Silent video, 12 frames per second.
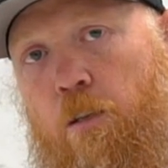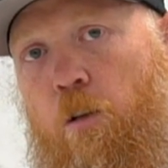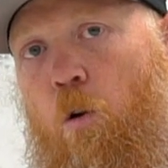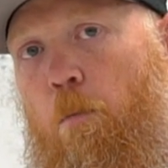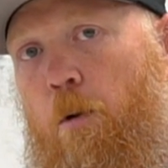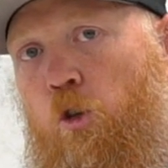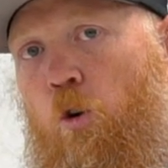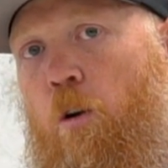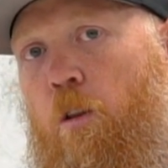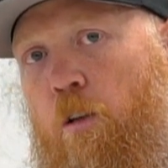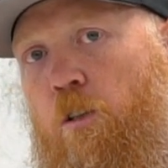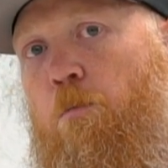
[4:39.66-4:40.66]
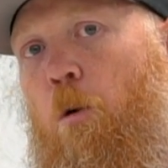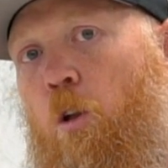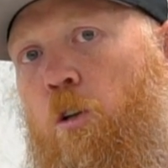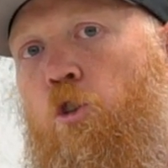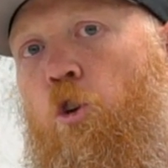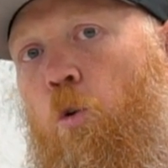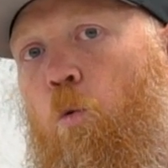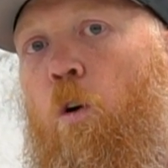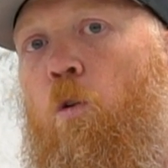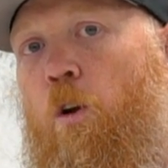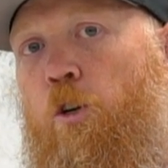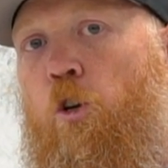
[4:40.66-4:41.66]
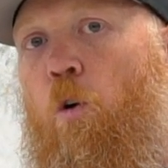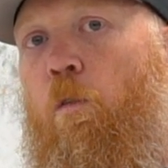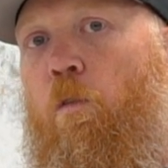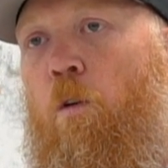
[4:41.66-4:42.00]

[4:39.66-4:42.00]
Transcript: they were measuring the smallest 2-to-1 ratio